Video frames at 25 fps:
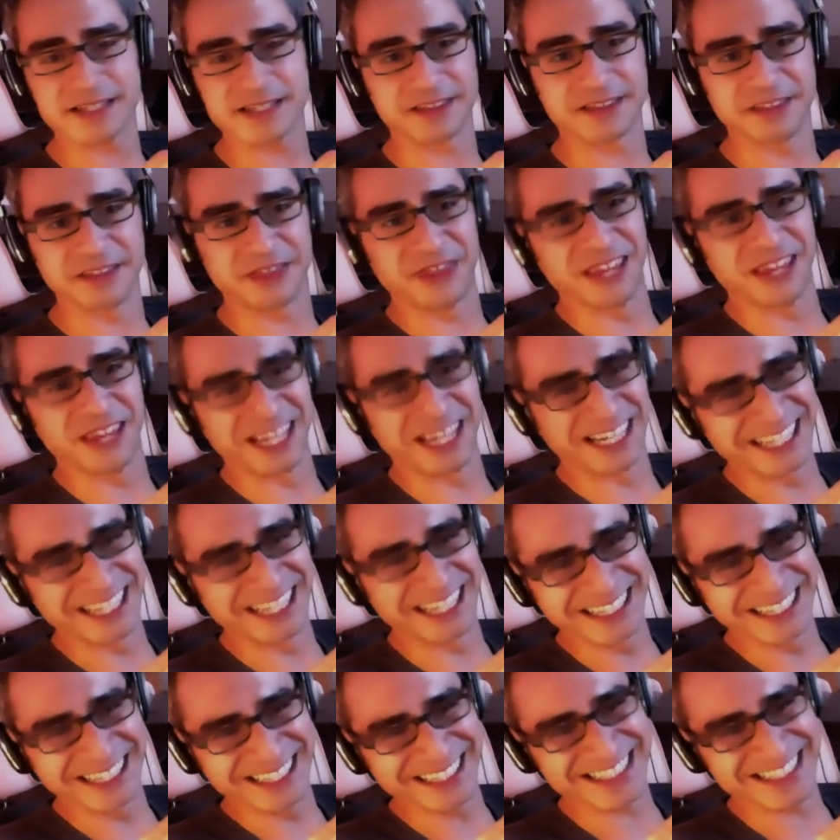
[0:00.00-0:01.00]
this
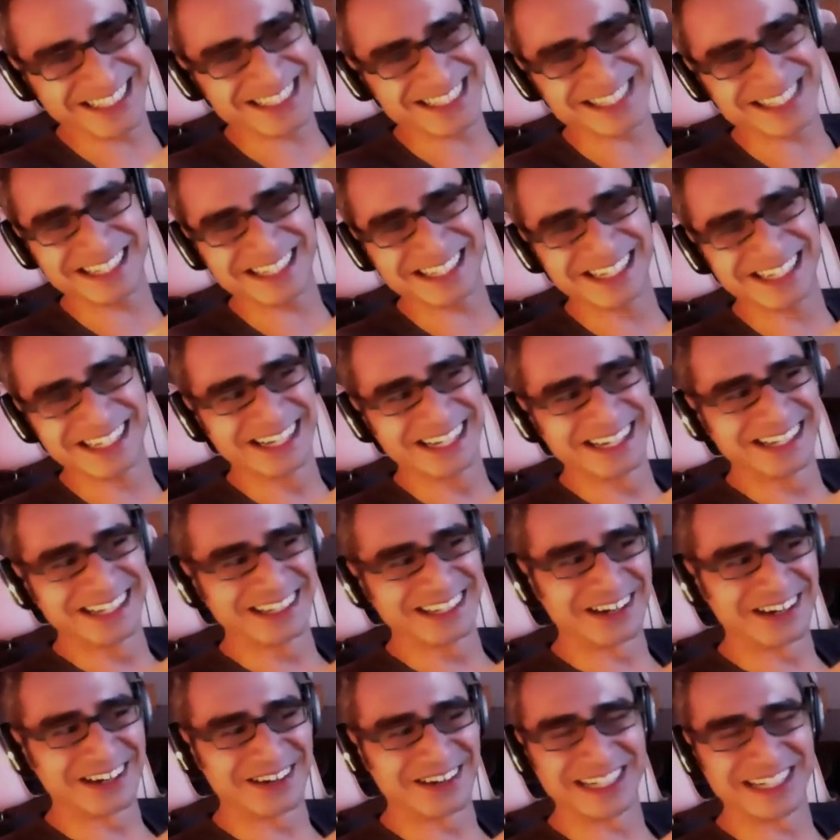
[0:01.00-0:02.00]
thing because
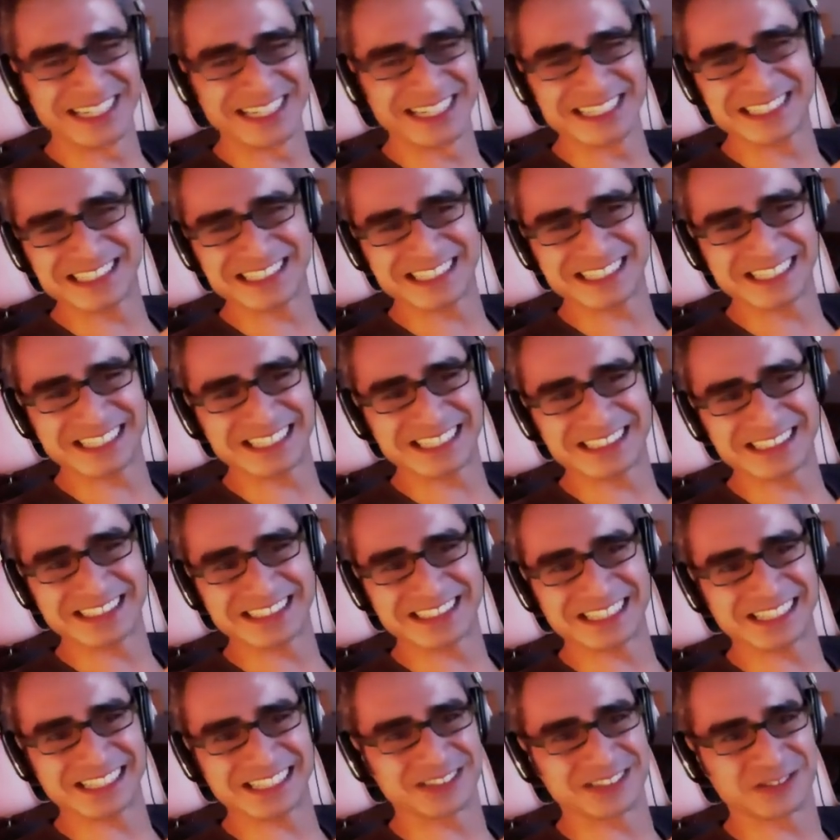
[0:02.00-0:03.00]
it is
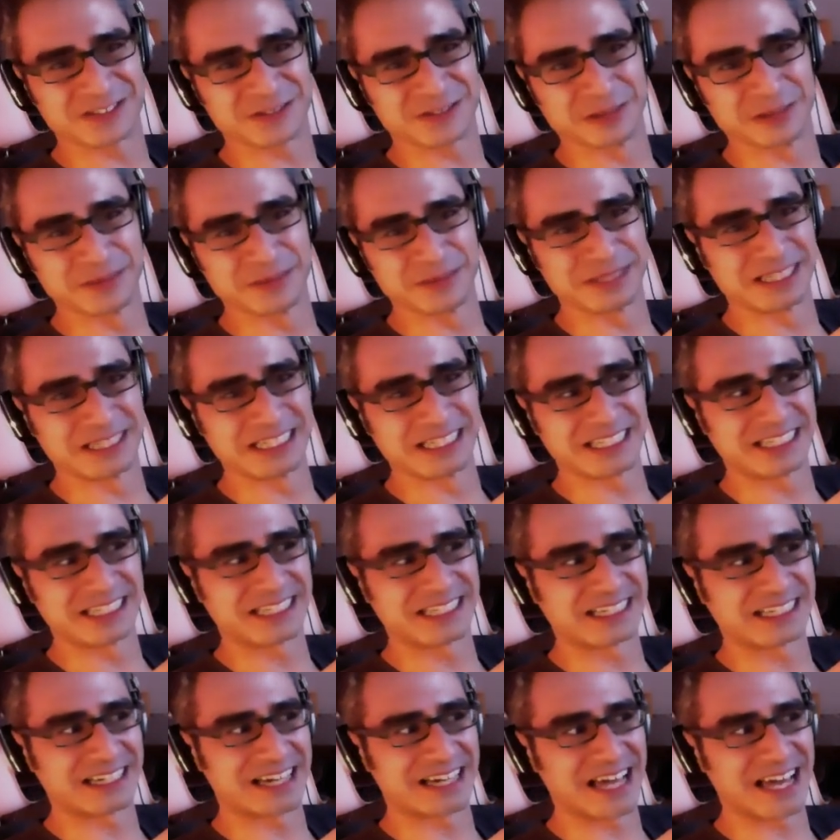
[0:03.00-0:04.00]

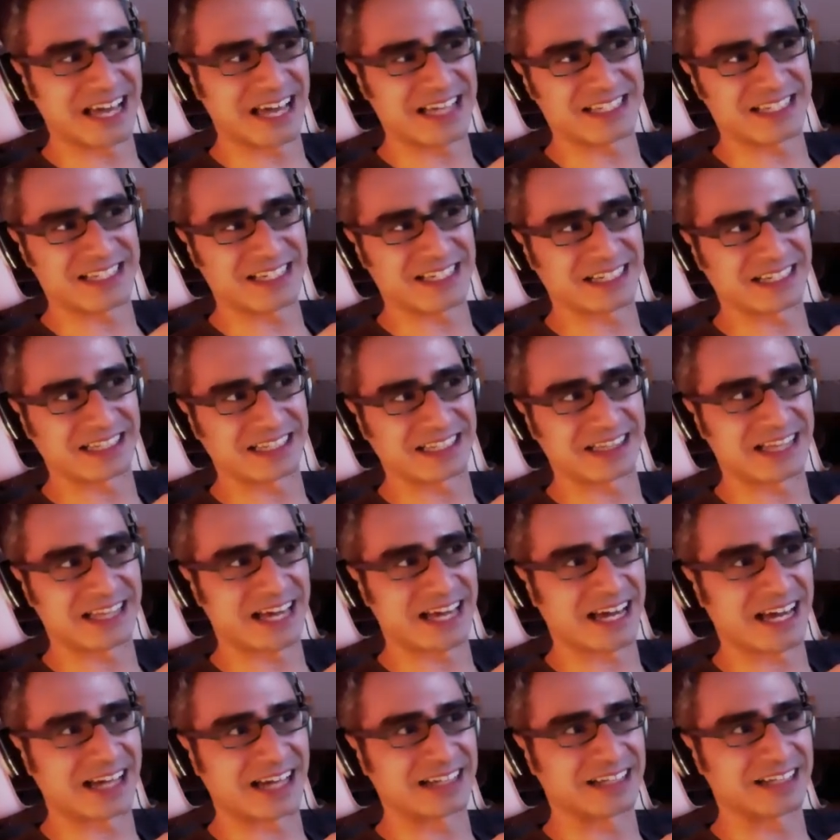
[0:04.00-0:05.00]
extremely async in
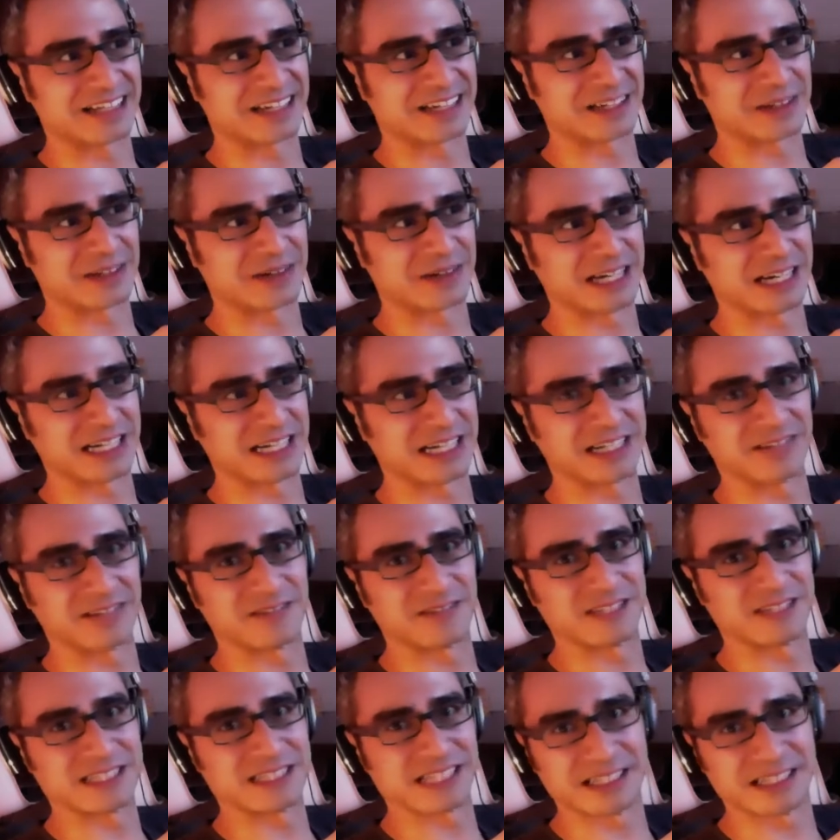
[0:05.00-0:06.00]
that you can't
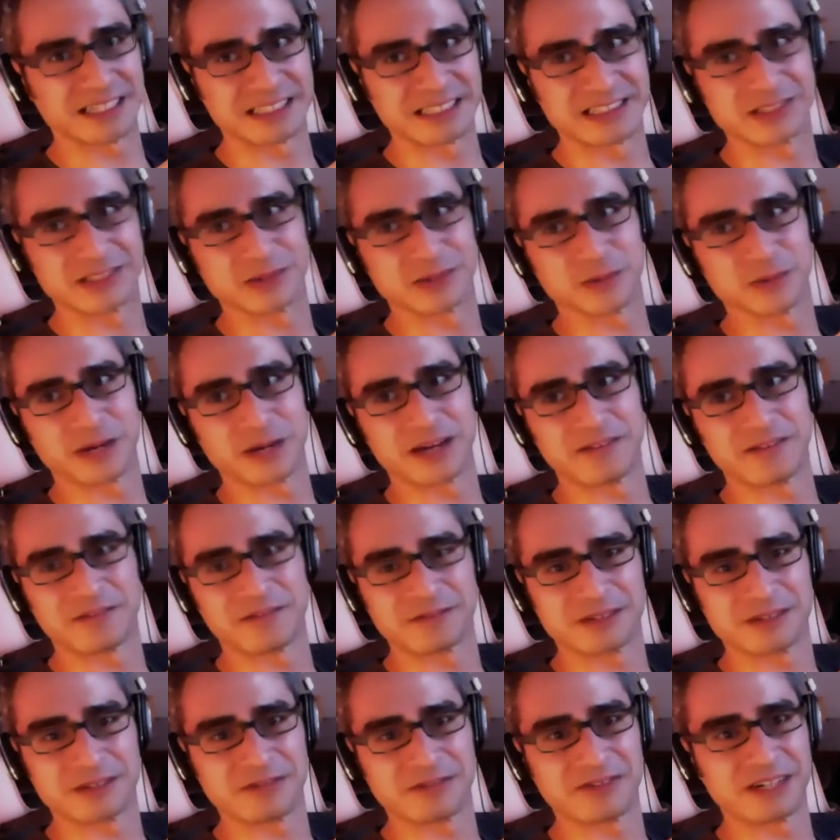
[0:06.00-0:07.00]
even tell it to wait
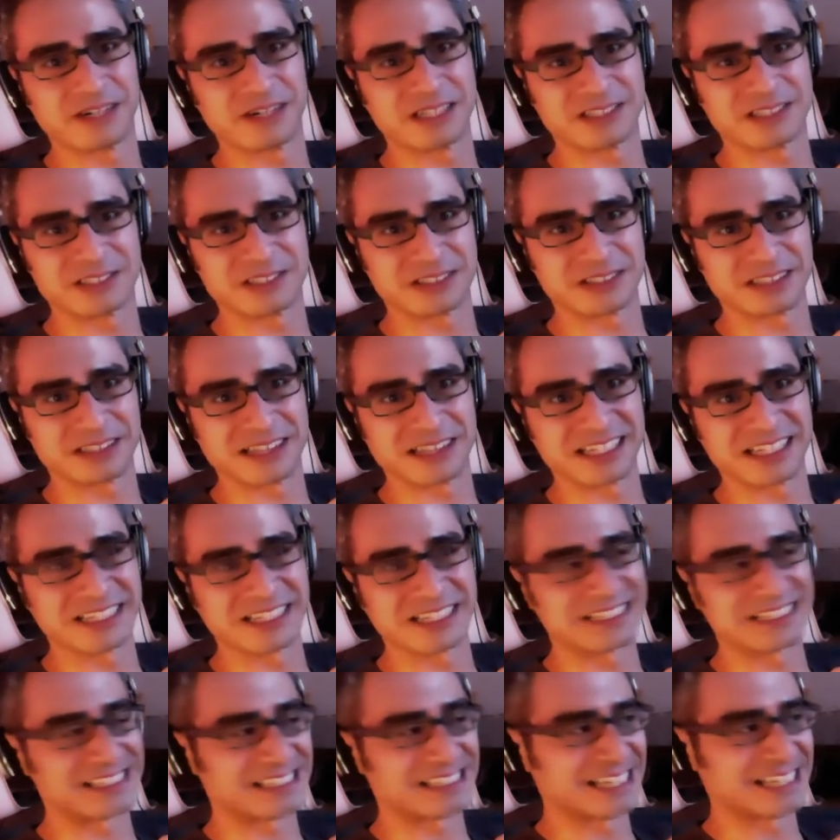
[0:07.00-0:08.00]
to finish certain things,